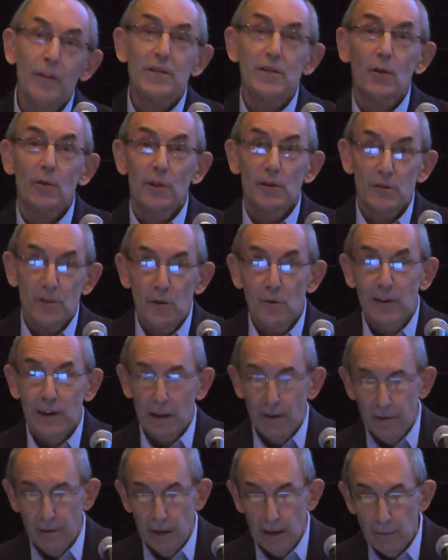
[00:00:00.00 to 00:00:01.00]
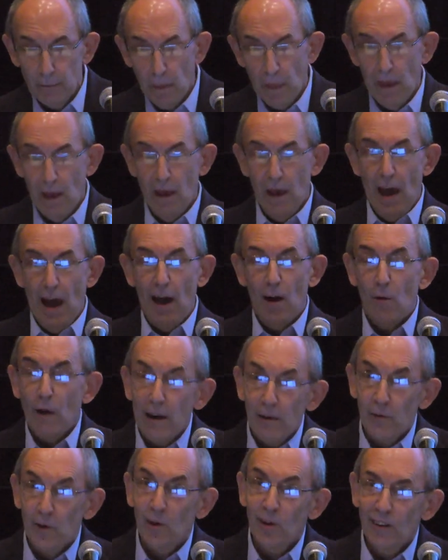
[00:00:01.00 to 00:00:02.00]
is going to do anything.
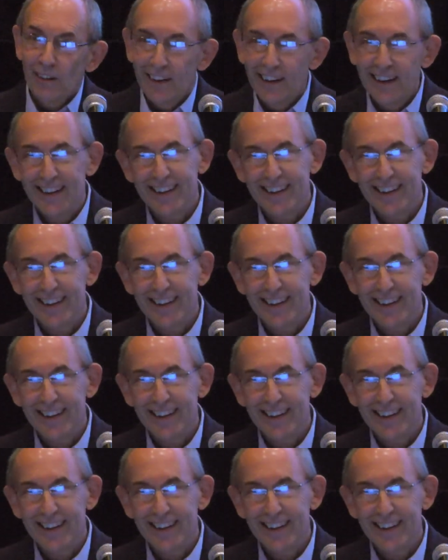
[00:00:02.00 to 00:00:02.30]
However,